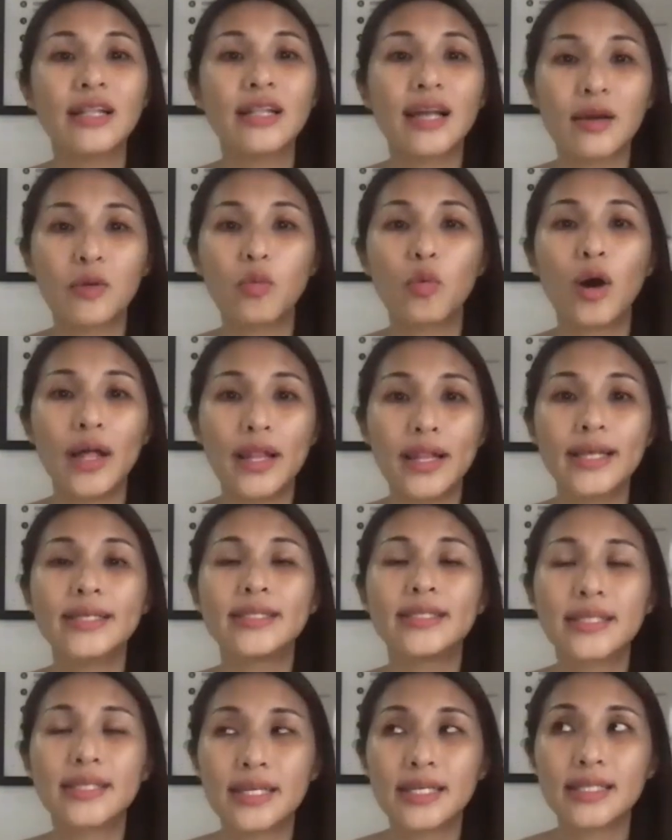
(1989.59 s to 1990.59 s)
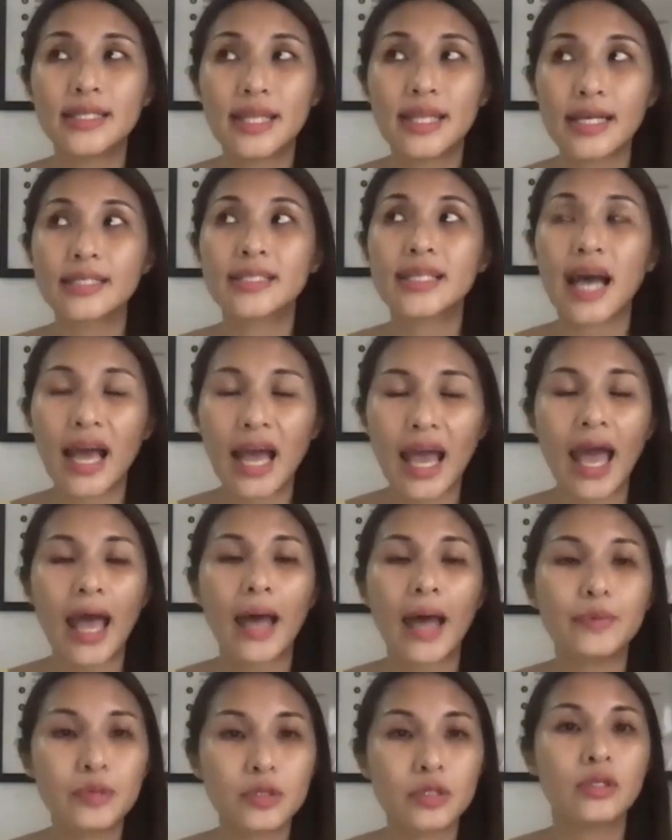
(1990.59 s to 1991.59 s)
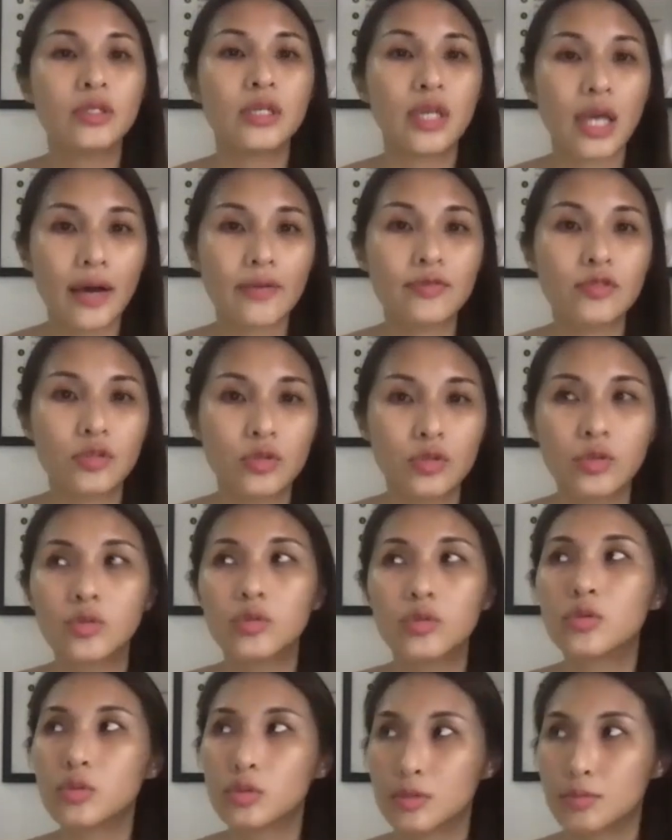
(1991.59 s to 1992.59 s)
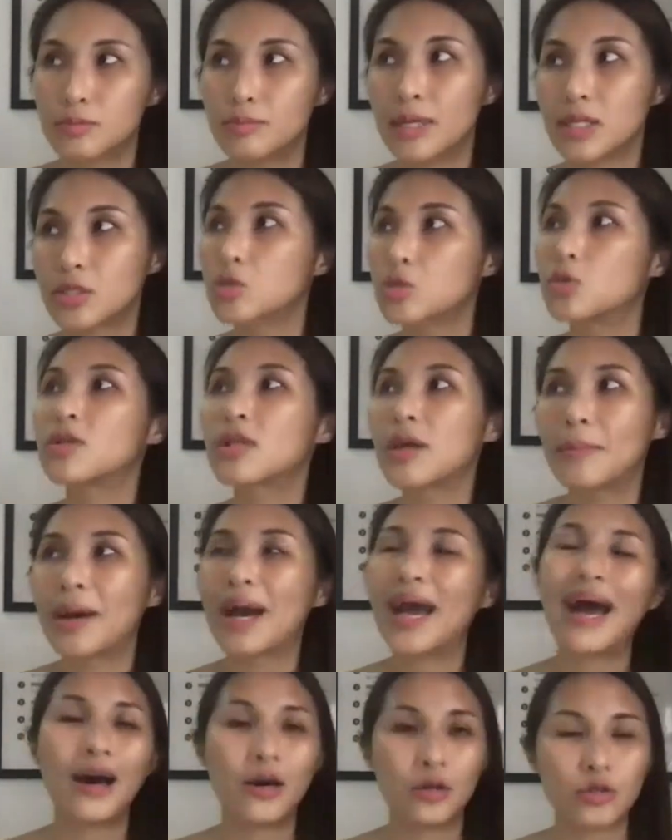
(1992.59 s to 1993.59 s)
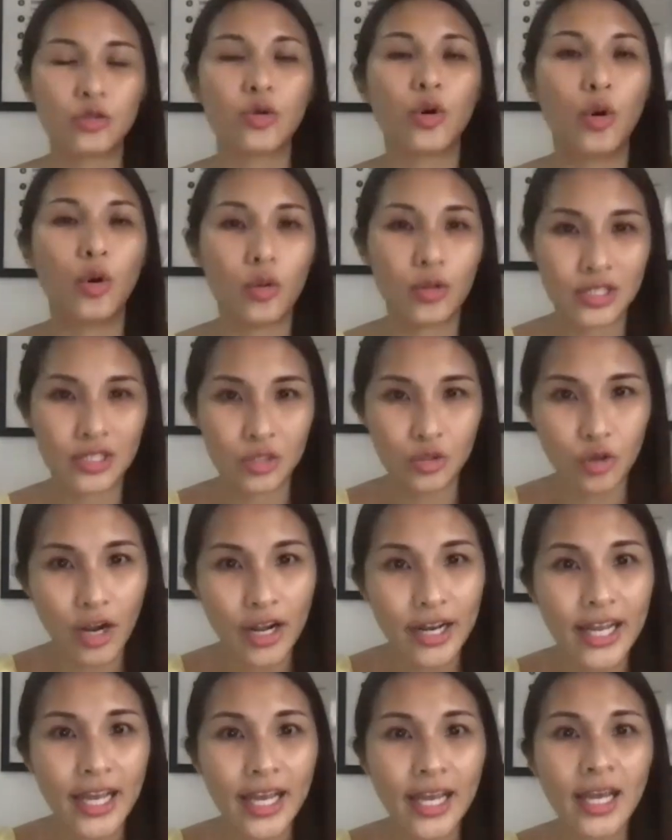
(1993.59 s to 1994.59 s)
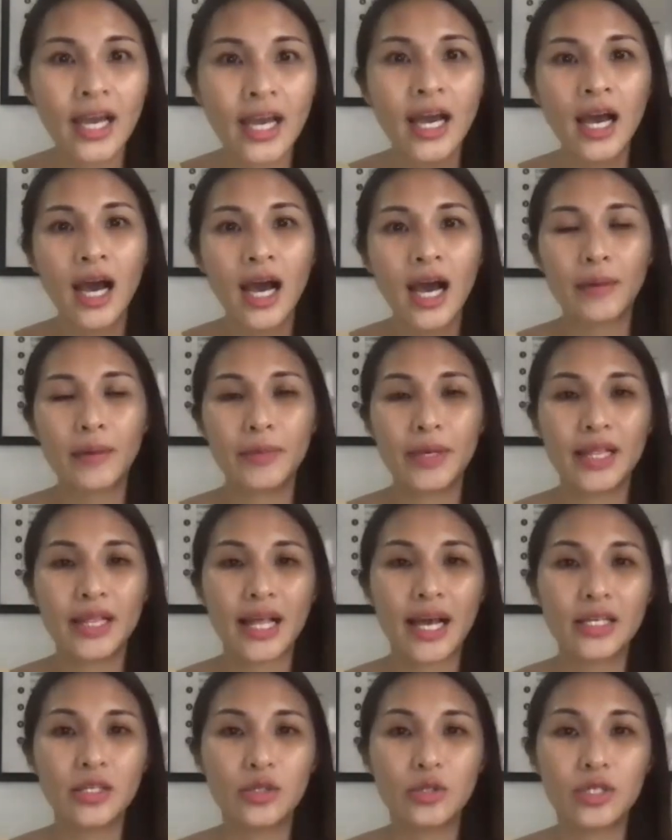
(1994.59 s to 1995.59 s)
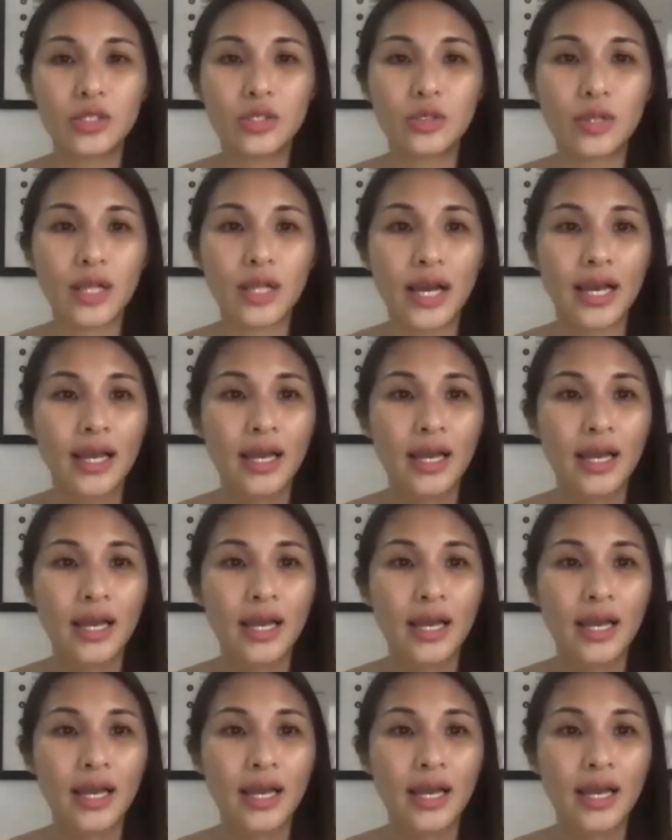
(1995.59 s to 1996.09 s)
Like, what is the things that I absolutely have to do to make sure that my household is running? I mean, like, you need to like